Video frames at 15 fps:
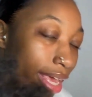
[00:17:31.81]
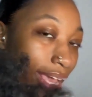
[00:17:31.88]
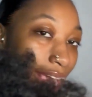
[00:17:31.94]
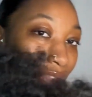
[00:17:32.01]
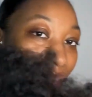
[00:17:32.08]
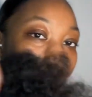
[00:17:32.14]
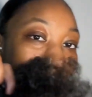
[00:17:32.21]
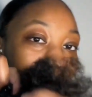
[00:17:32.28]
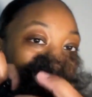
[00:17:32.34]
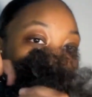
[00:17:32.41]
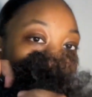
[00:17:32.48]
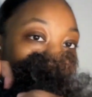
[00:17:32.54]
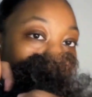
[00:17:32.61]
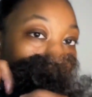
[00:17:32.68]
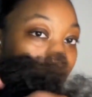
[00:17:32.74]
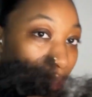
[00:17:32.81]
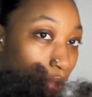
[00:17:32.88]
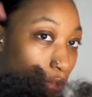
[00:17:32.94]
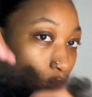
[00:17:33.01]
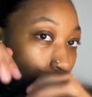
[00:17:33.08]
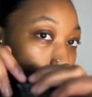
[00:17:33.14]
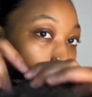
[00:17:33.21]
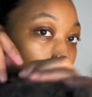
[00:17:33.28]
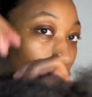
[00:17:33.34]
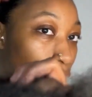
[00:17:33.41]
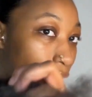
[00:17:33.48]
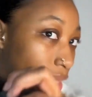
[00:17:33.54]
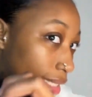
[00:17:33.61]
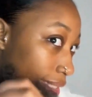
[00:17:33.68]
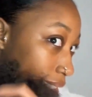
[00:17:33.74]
And then this one will go at the